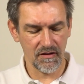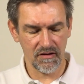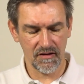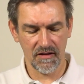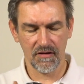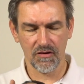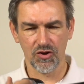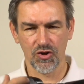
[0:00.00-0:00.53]
so
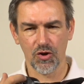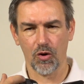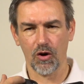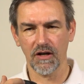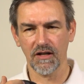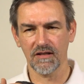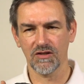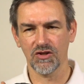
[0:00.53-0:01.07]
the
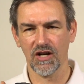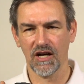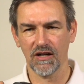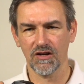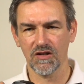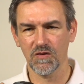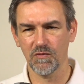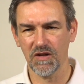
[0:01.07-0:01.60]
shortest
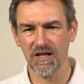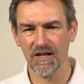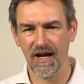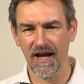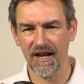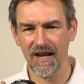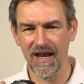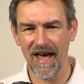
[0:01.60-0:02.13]
shutter speed,
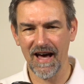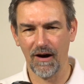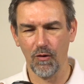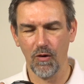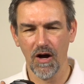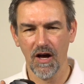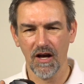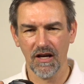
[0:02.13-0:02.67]
and
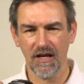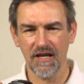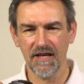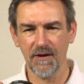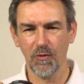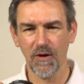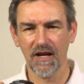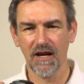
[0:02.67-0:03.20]
now
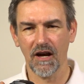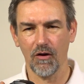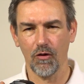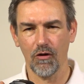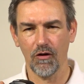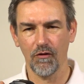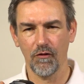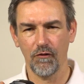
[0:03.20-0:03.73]
here we
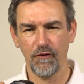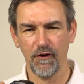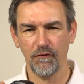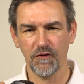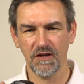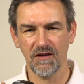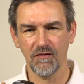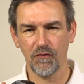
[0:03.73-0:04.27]
go,
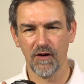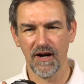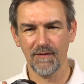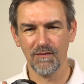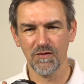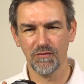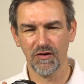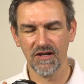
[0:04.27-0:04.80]
15
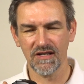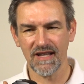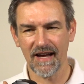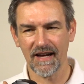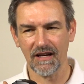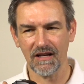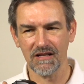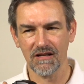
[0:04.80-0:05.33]
frames per
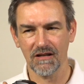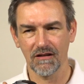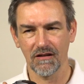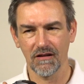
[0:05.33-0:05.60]
second.